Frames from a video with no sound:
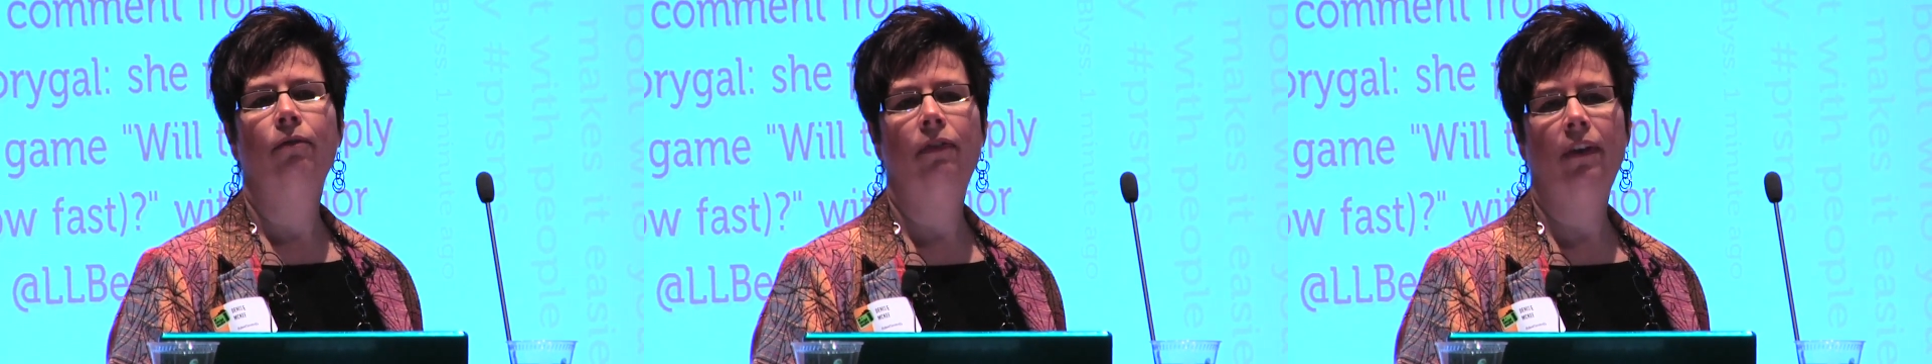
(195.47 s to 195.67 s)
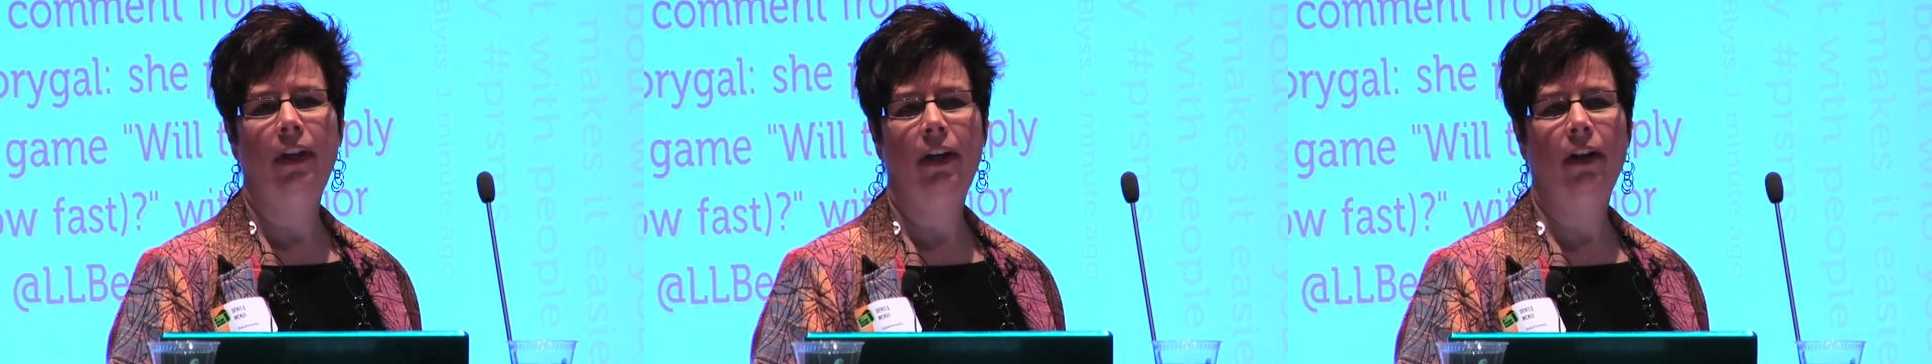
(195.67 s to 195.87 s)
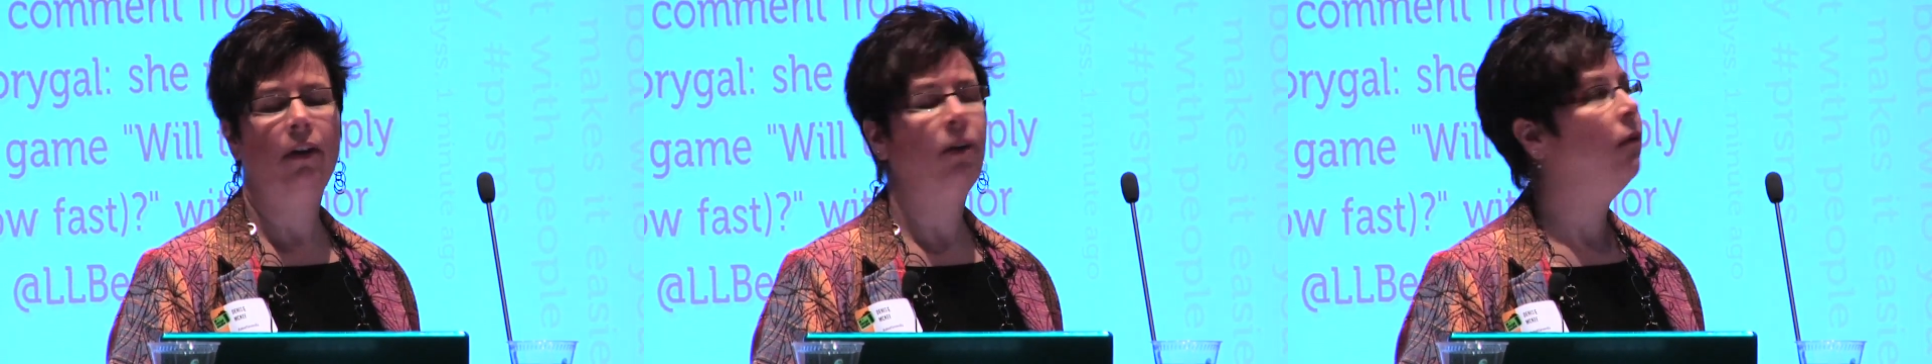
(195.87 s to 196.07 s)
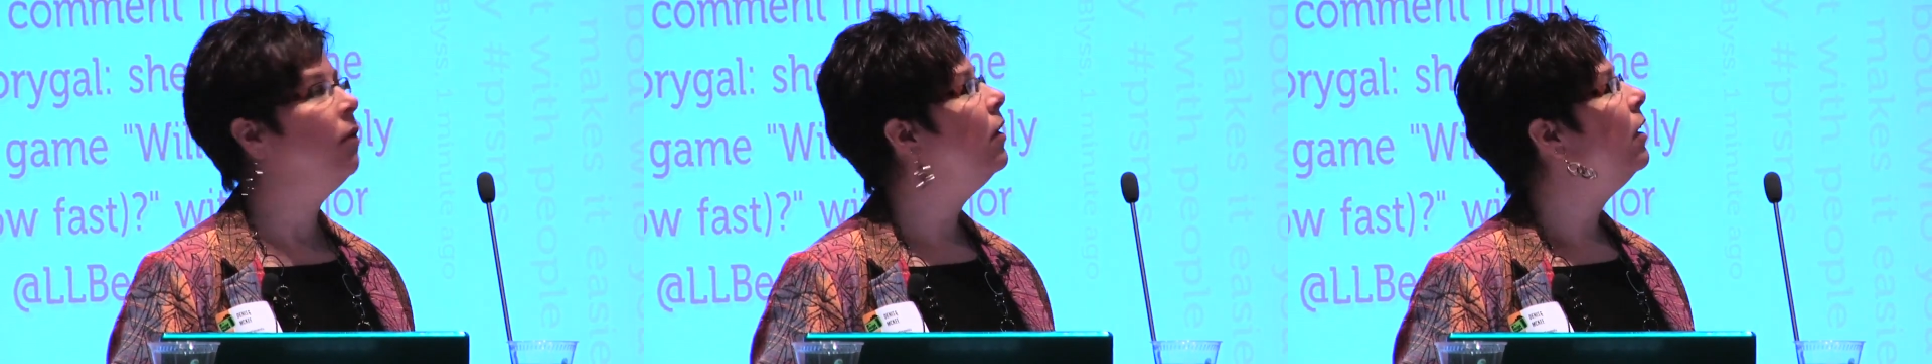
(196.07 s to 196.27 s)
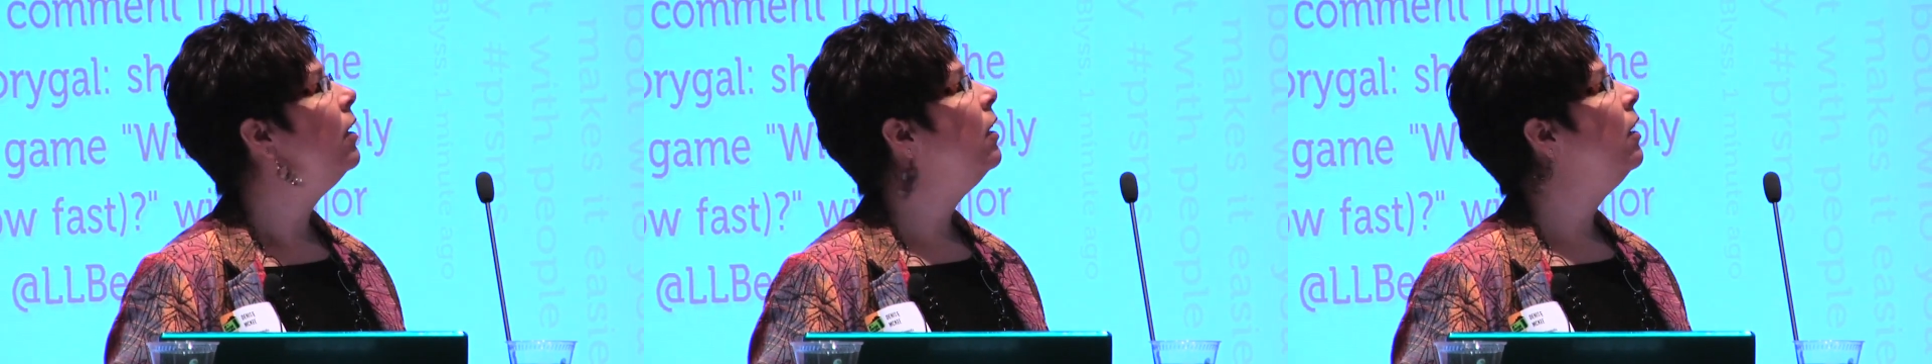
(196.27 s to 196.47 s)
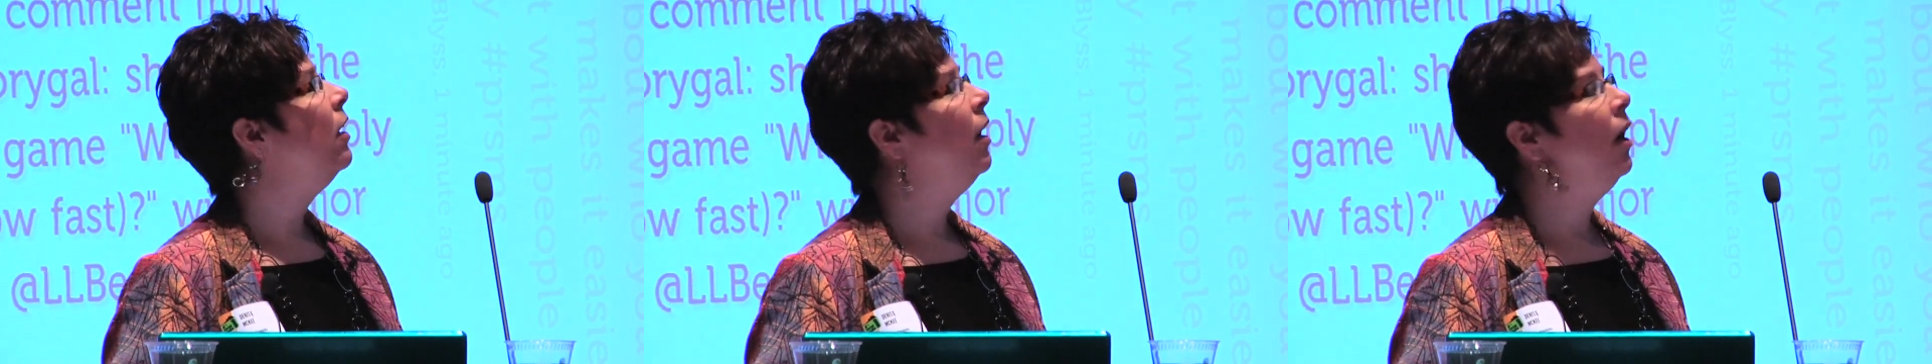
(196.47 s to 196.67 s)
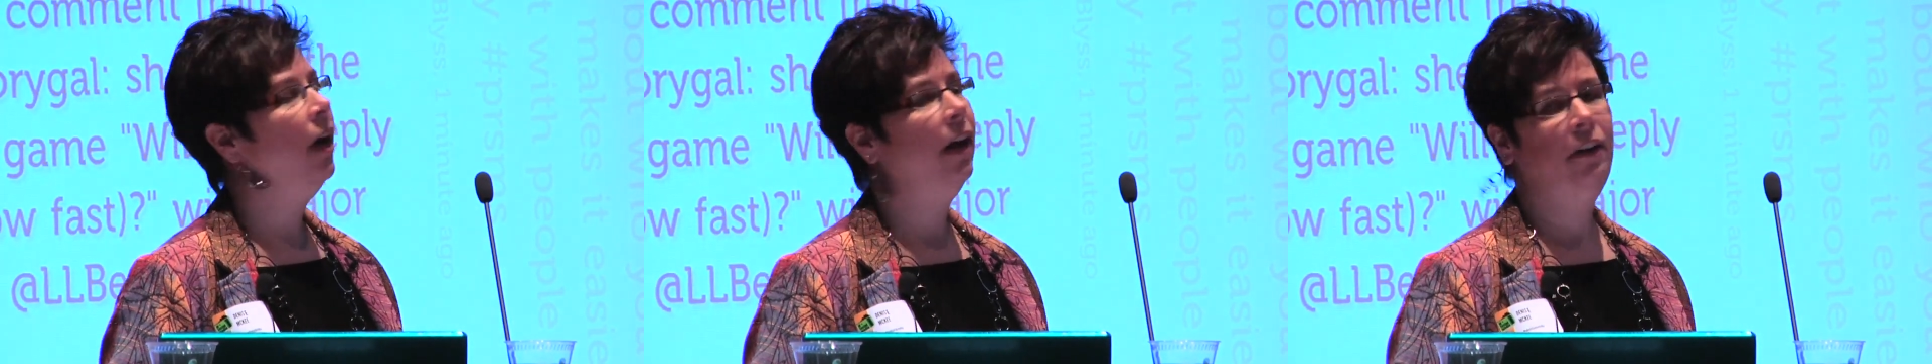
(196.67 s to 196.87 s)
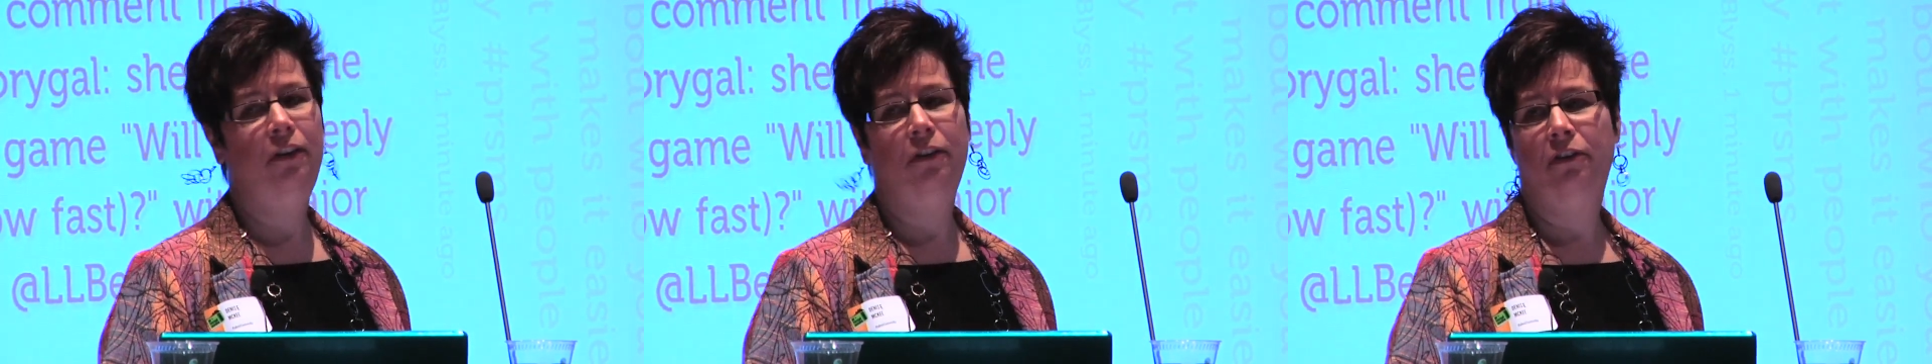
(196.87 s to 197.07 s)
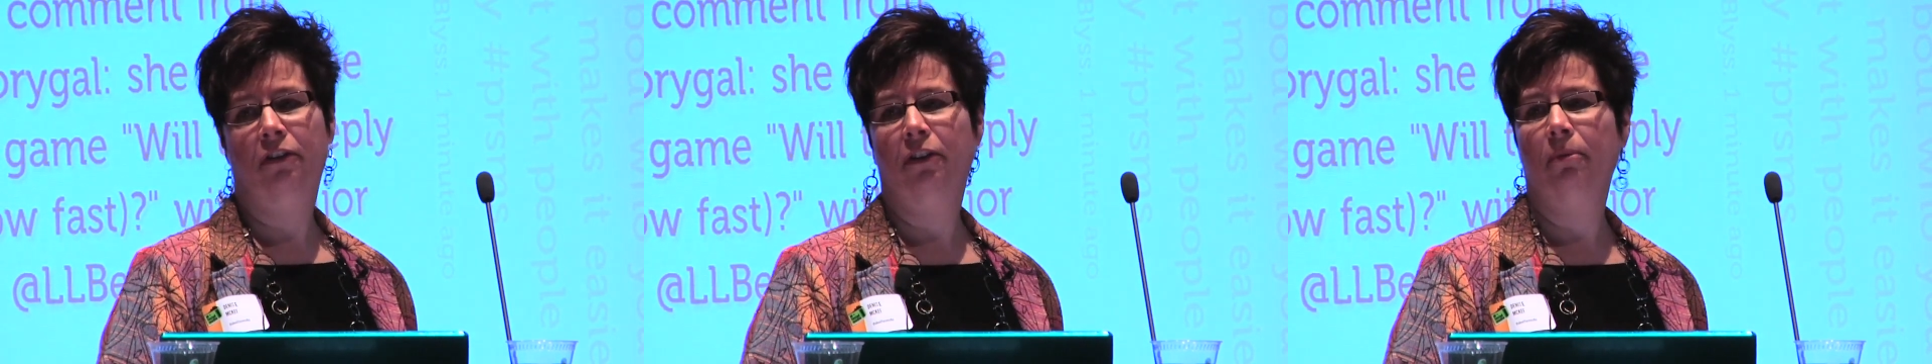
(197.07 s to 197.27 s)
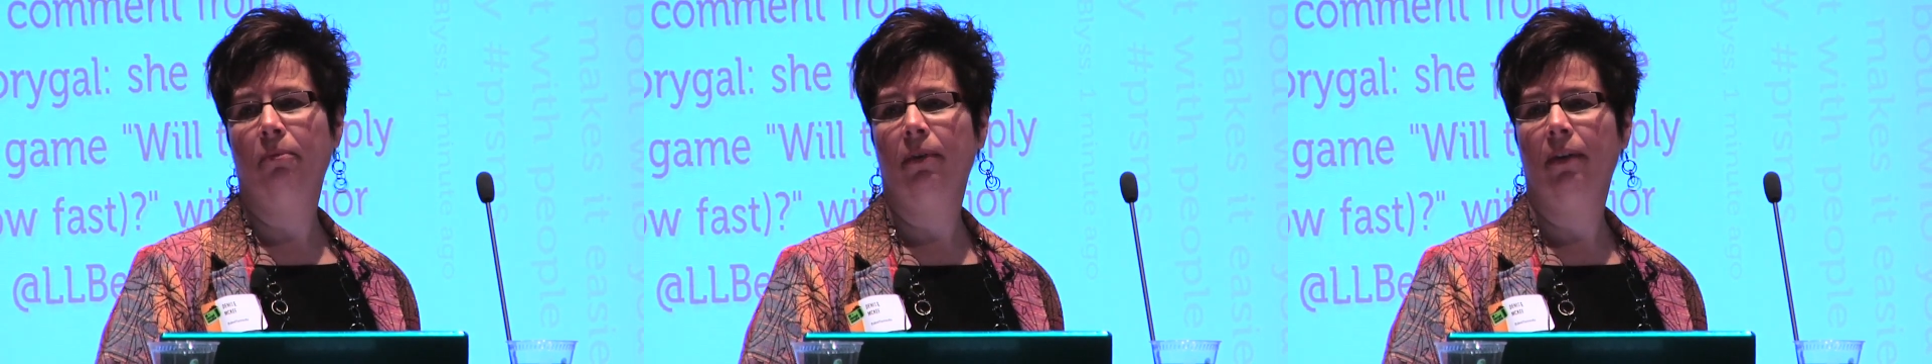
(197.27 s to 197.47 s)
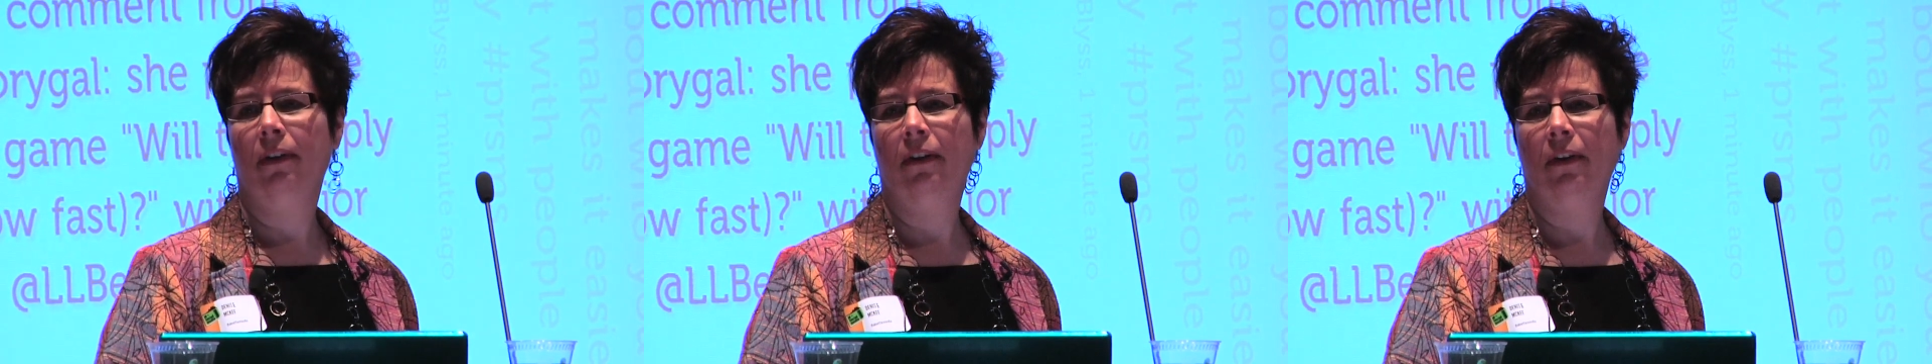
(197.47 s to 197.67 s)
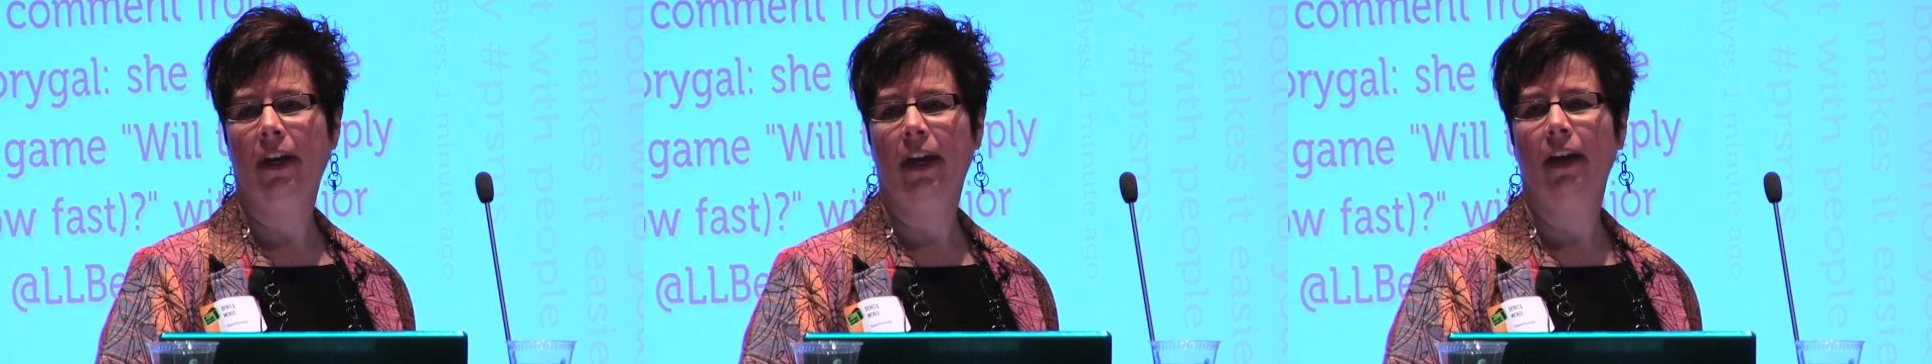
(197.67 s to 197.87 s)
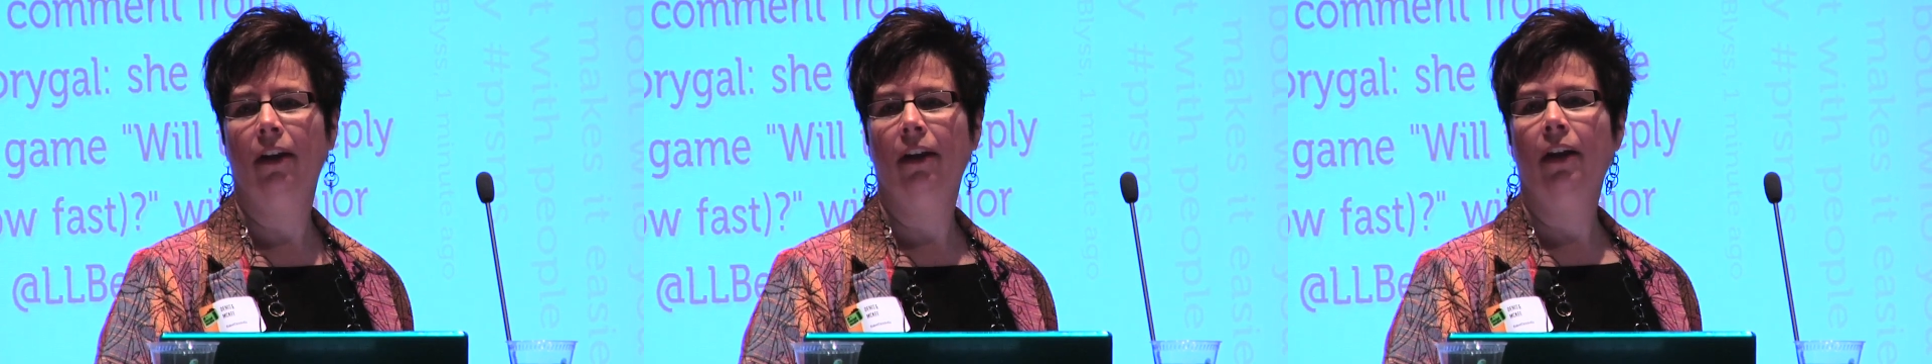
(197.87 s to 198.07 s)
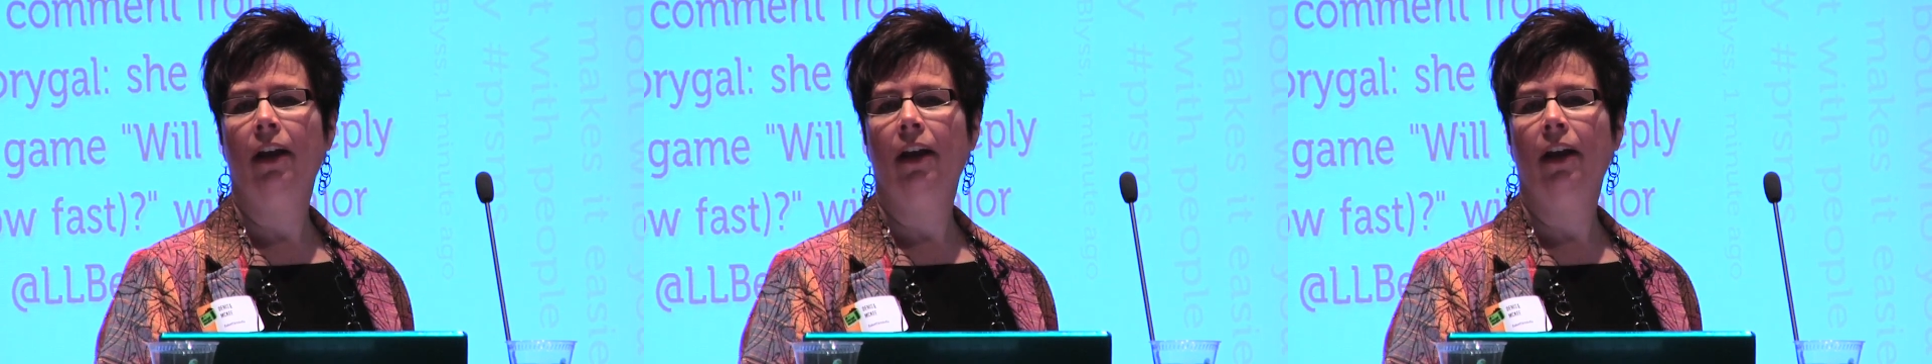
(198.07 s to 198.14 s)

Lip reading: video on YouTube, okay?